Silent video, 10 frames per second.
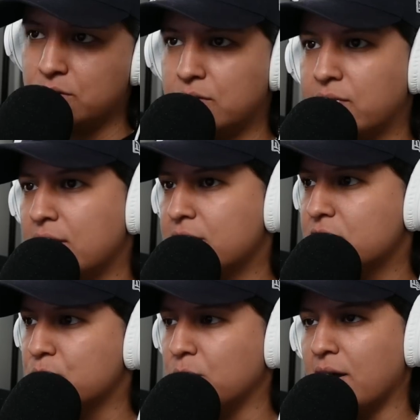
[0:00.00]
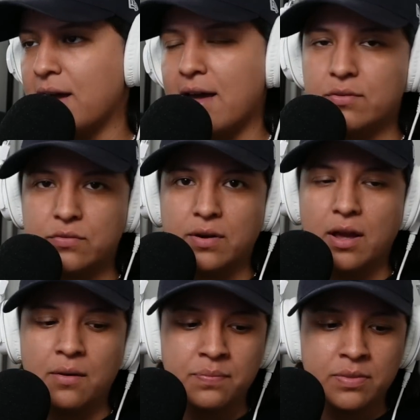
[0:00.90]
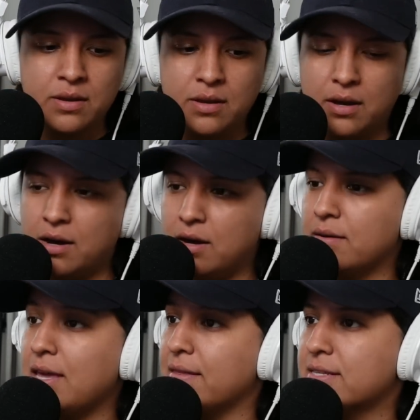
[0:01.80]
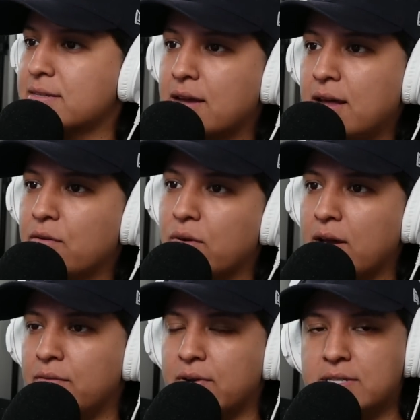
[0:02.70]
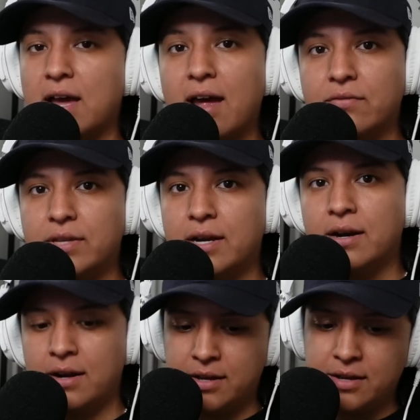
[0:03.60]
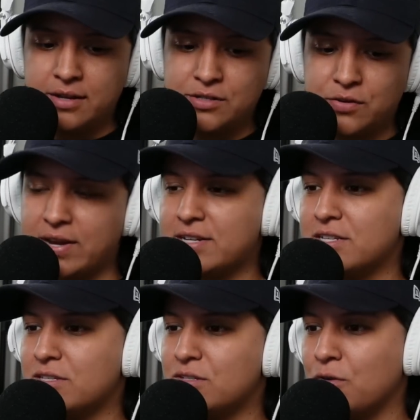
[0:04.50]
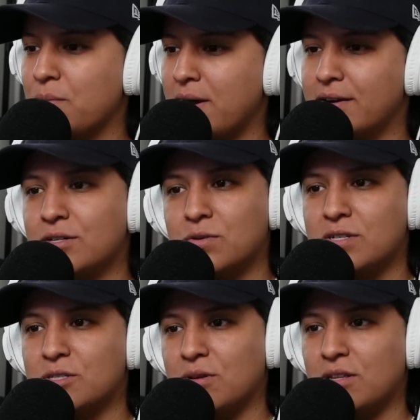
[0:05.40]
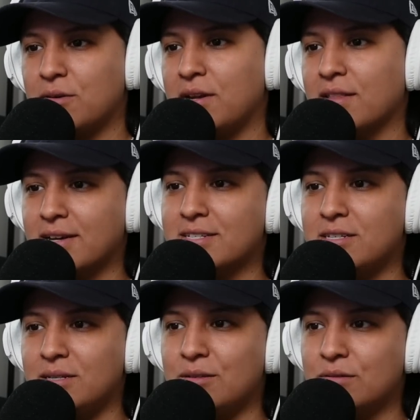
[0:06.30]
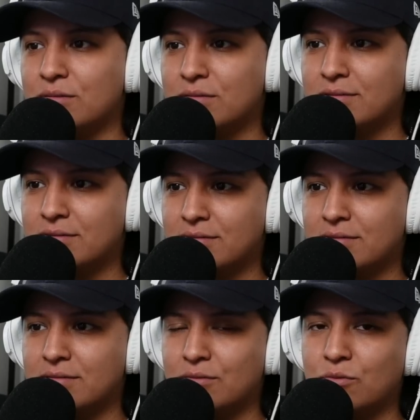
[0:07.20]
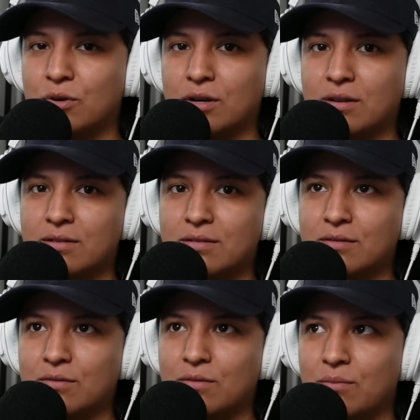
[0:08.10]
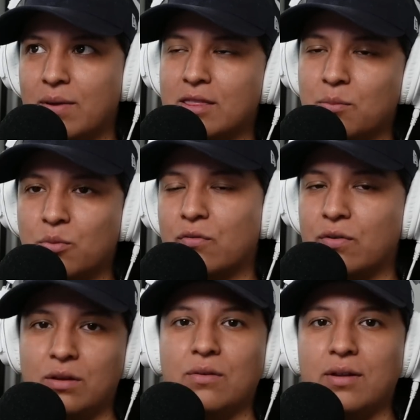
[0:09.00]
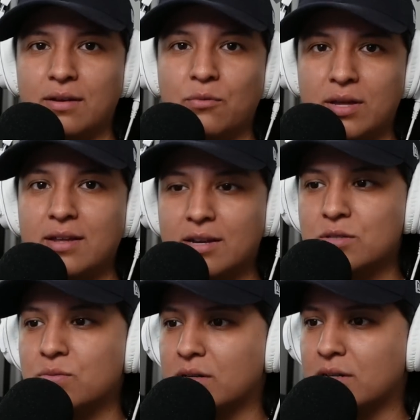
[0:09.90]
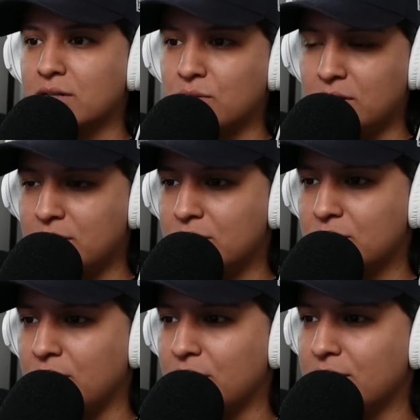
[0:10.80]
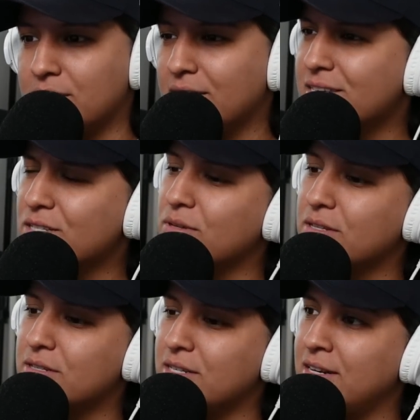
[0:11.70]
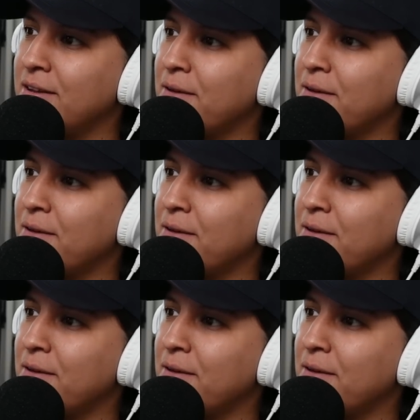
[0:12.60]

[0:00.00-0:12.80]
certifications, but I haven't for now. That's the kind of advice I have there. Certifications don't matter in 2023 unless you make them work for you in a way that does work in 2023. Did I say 2013?